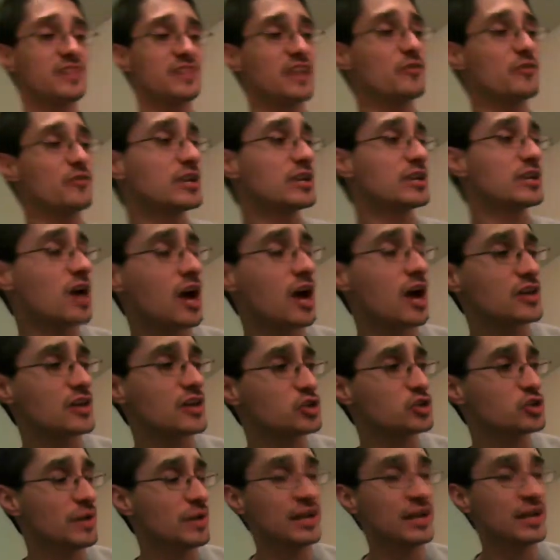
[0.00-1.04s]
if you're into
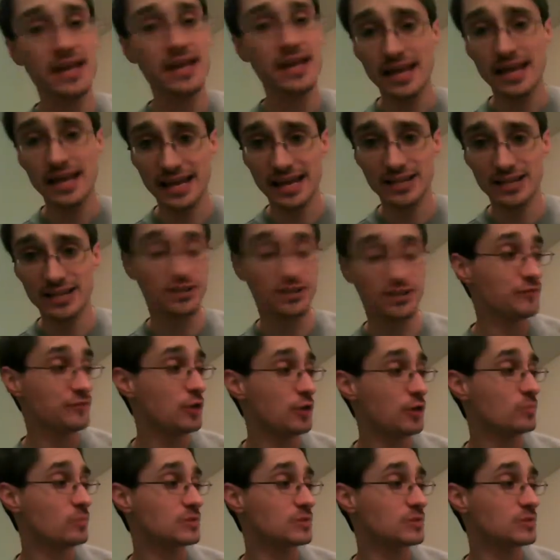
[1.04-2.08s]
costuming, into the
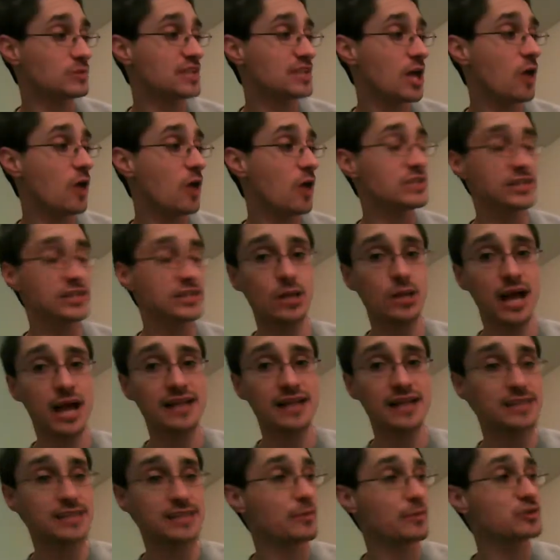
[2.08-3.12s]
films themselves, into
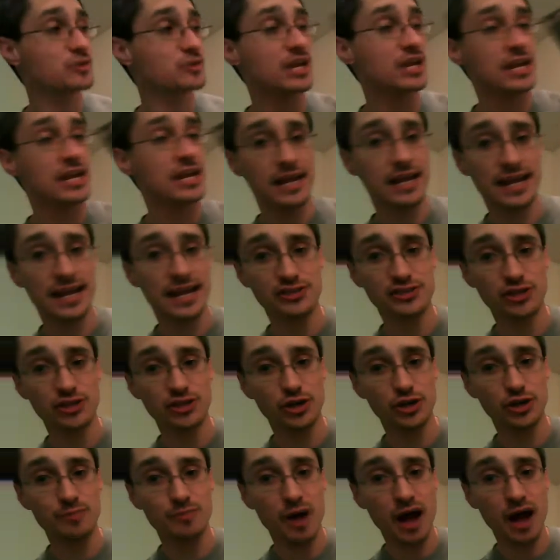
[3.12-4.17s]
lightsabers, it's a
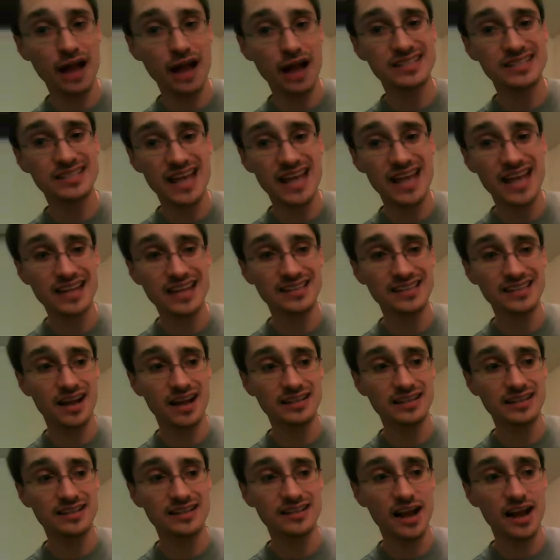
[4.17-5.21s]
good buy. It's
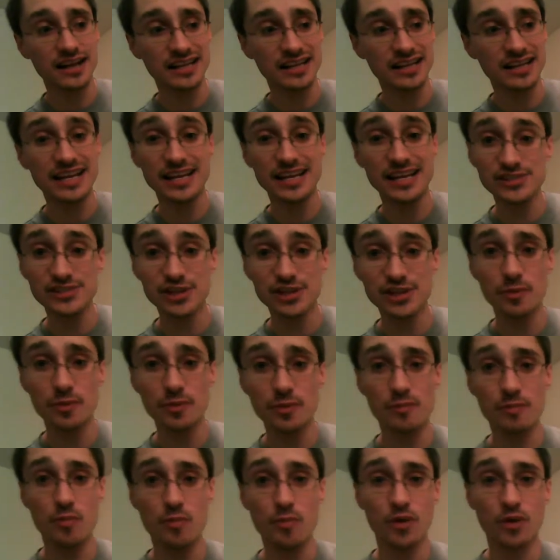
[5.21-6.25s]
$8.99. It is a little
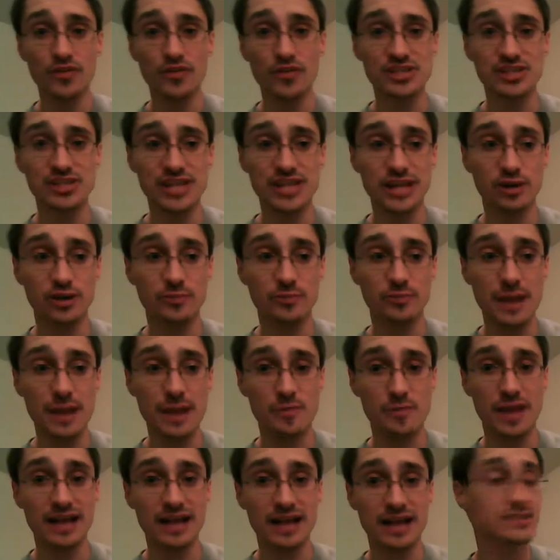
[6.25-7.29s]
bit more than a standard
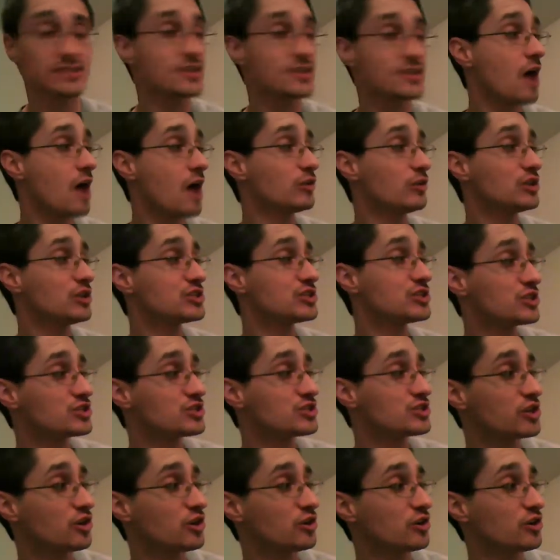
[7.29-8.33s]
paperback novel is
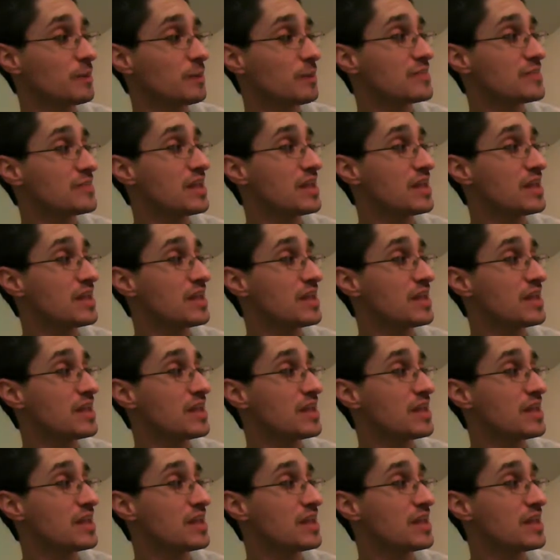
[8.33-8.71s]
concerned.